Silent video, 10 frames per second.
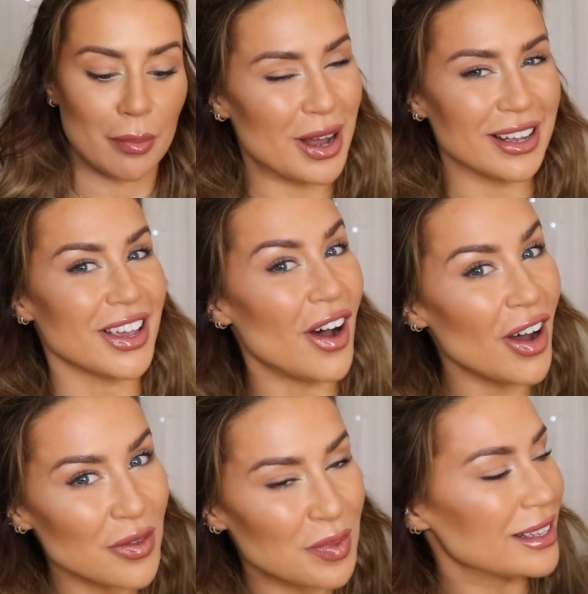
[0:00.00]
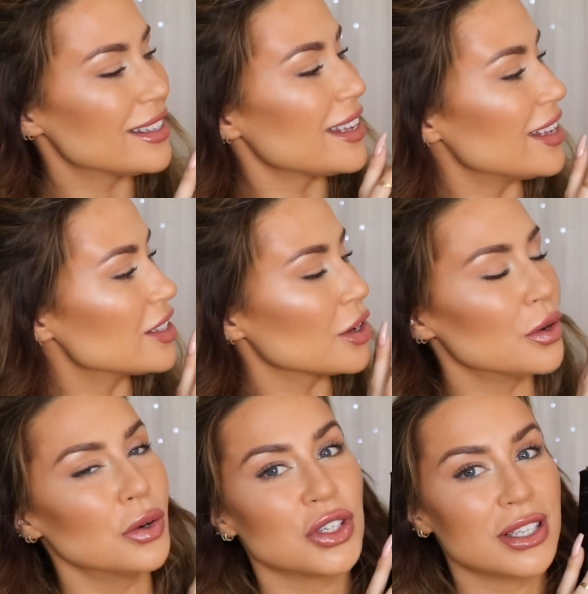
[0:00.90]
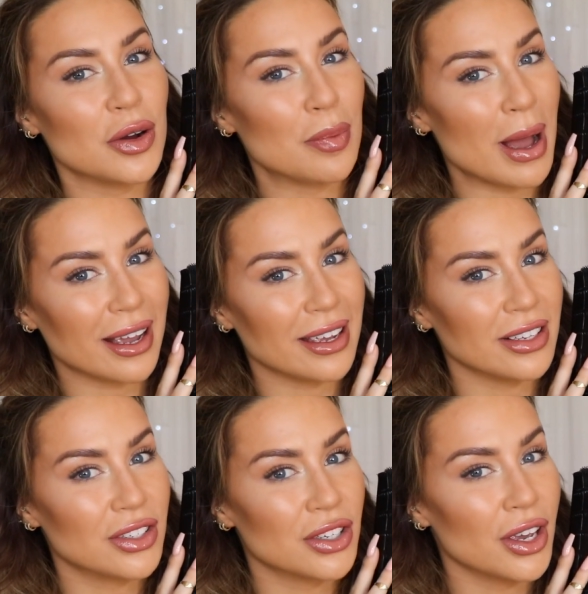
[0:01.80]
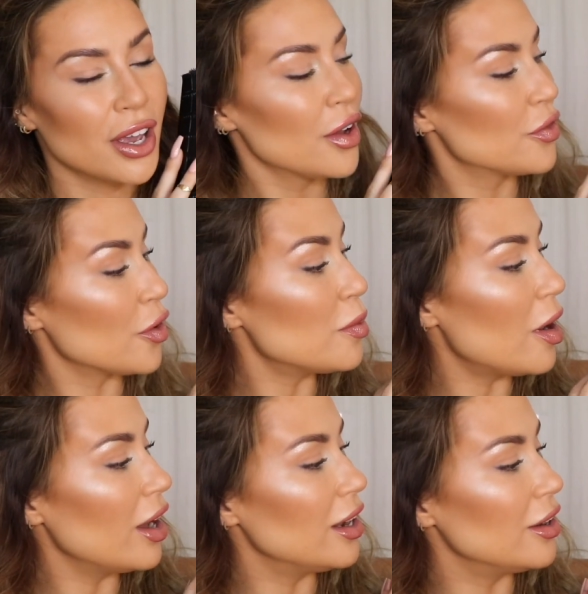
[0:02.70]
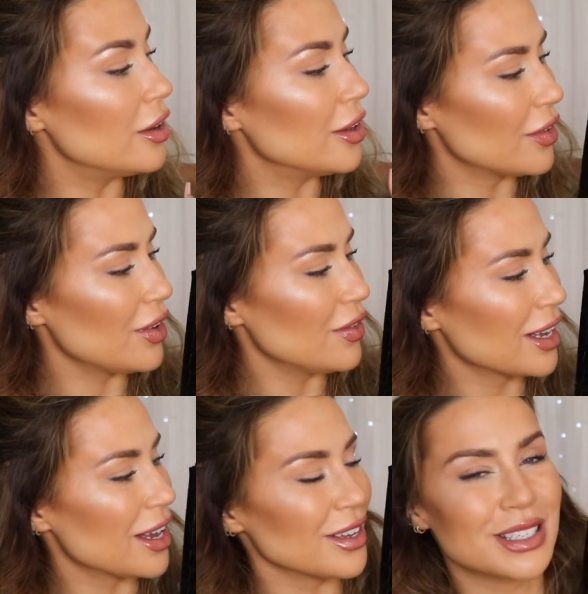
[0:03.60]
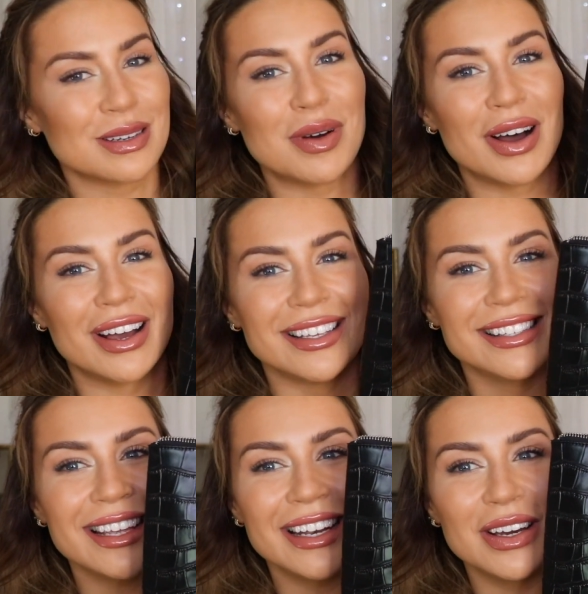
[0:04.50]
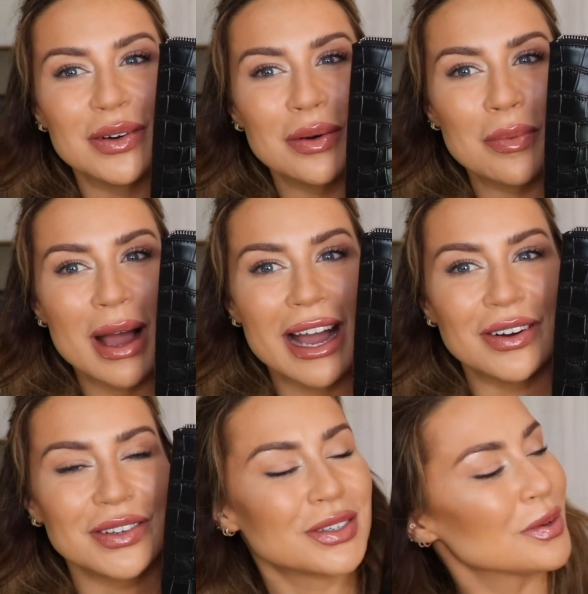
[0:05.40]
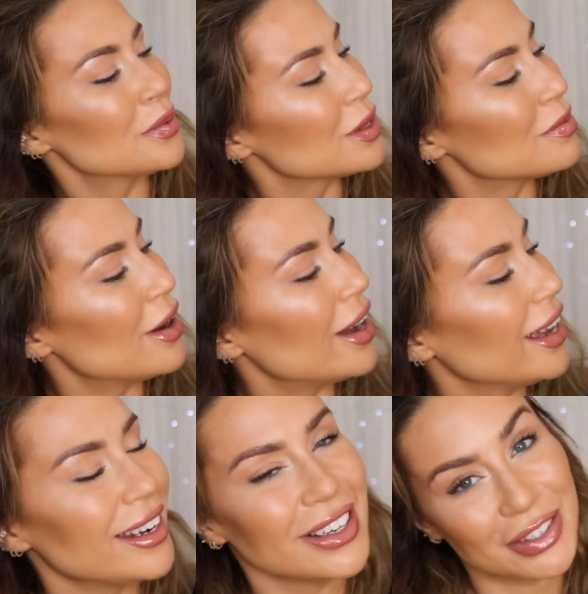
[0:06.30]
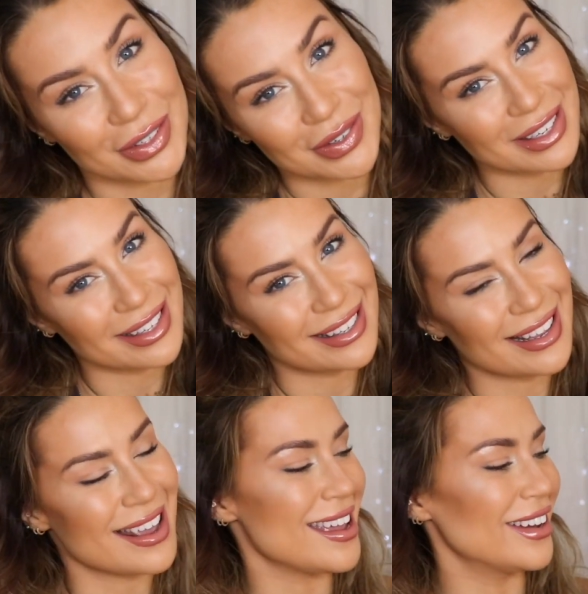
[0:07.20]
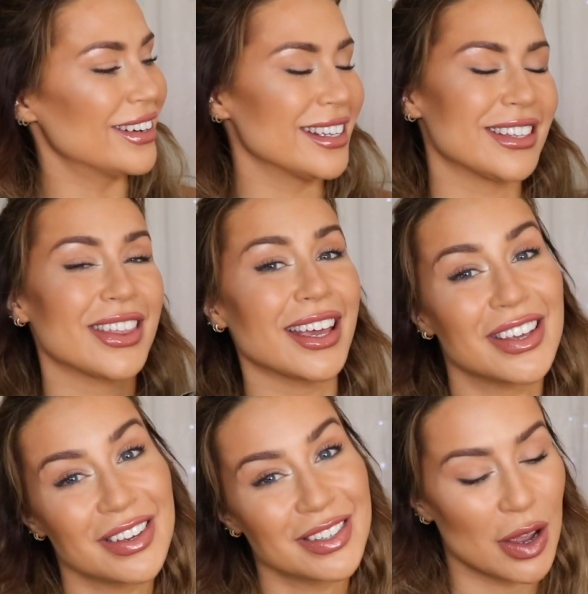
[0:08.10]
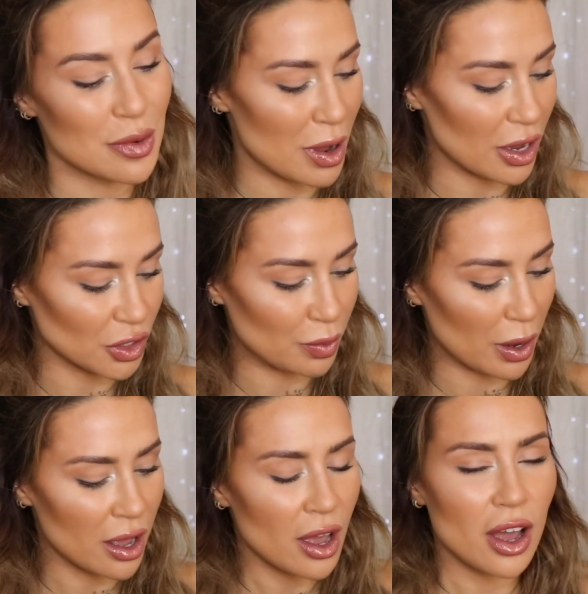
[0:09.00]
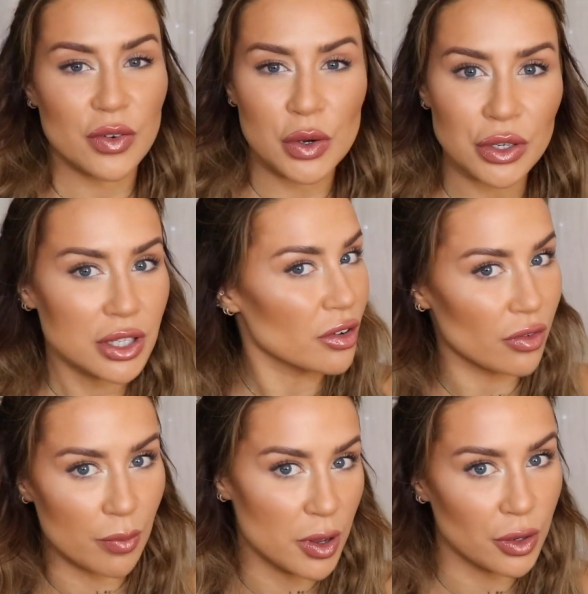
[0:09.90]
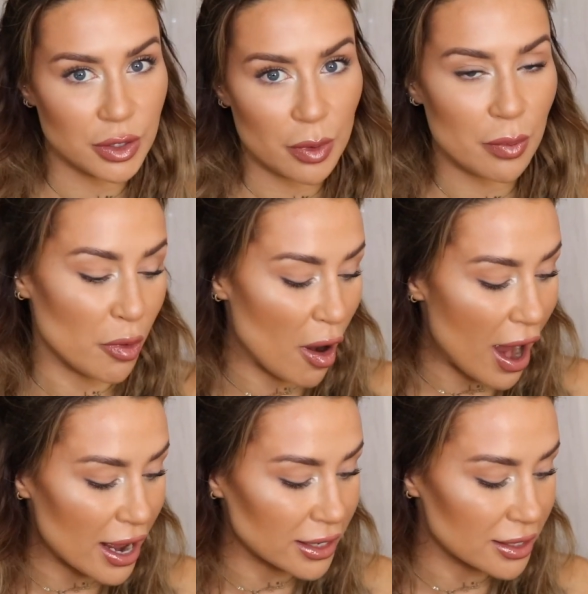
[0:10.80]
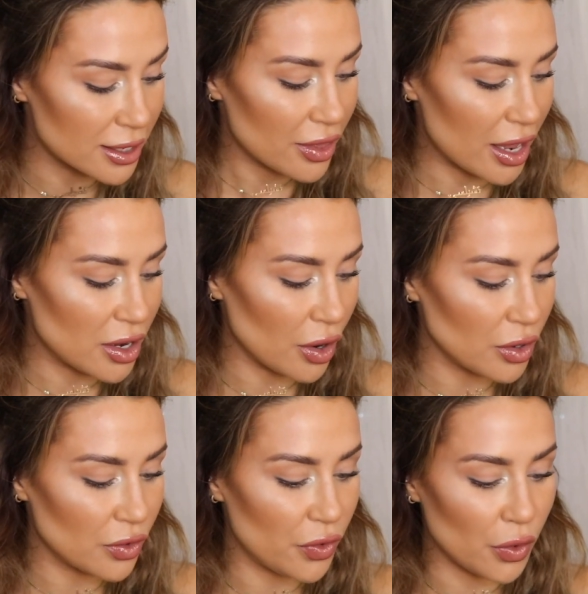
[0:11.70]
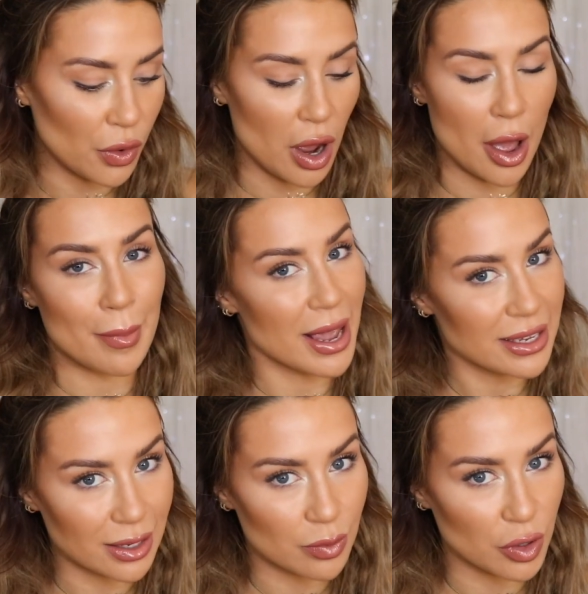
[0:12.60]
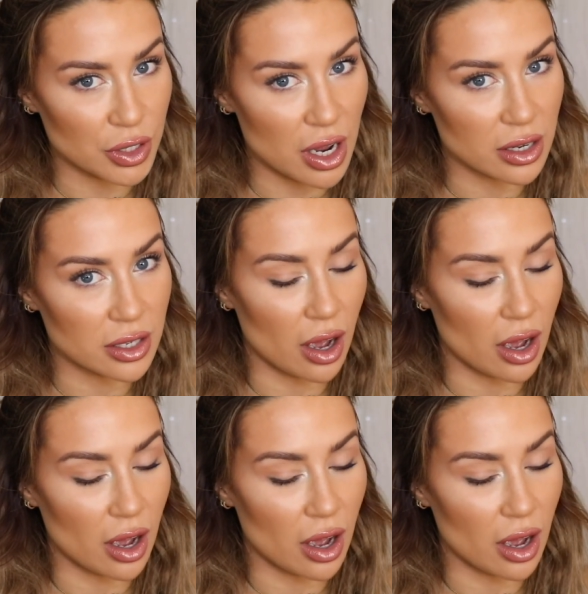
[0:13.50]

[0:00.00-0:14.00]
But I've been sent a gorgeous little package from Allure. They've even customised the little pouch with my initial C on it, so thank you so much. But of course they're a reputable brand. They're known for amazing products.